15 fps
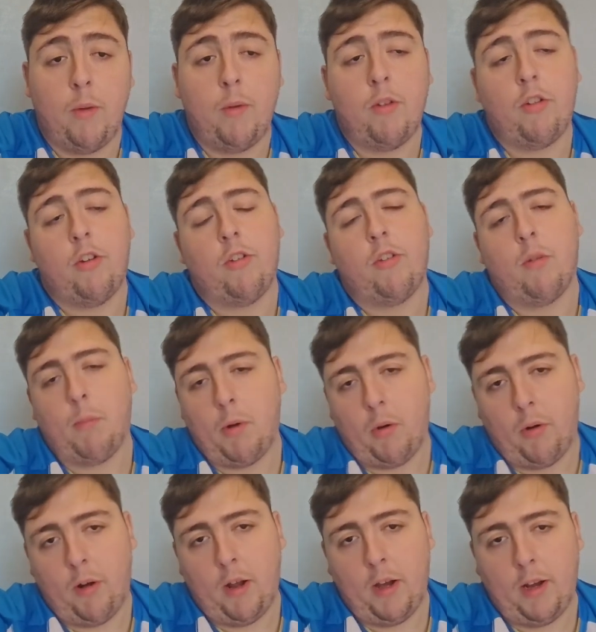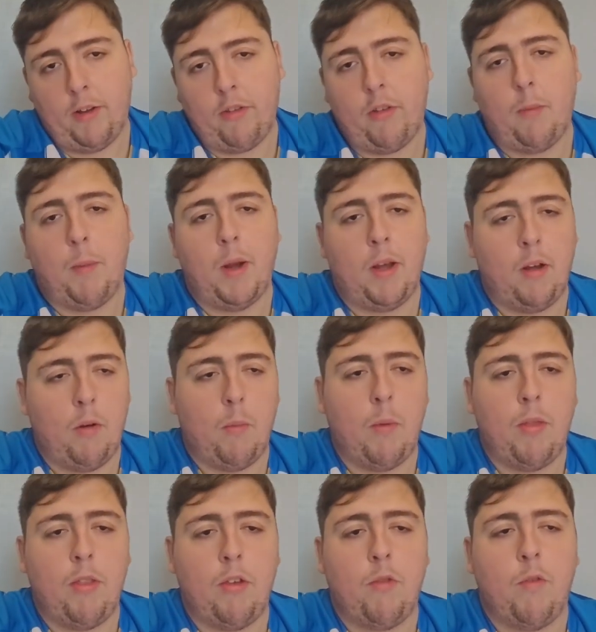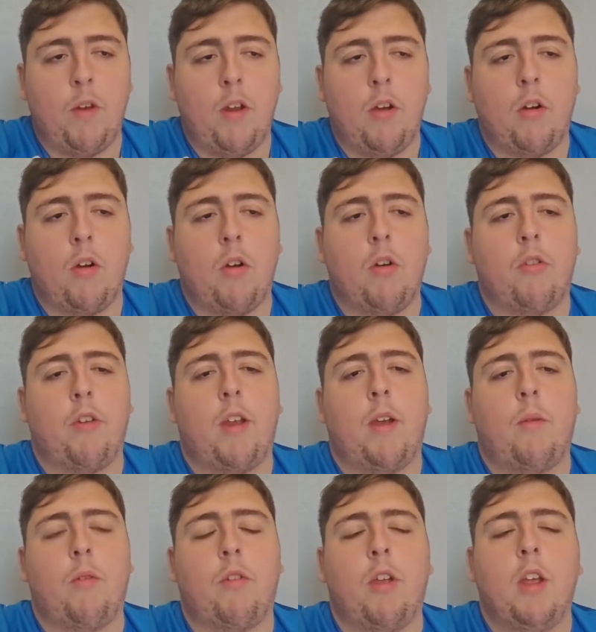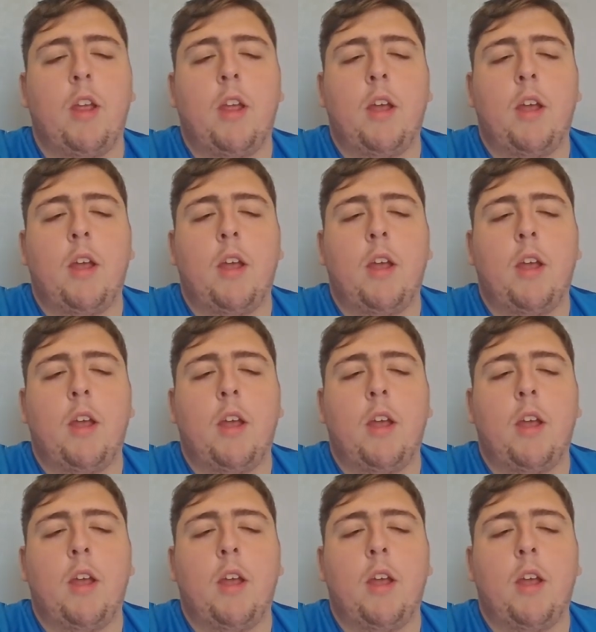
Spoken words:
which is tomorrow night, depending on when this video goes out.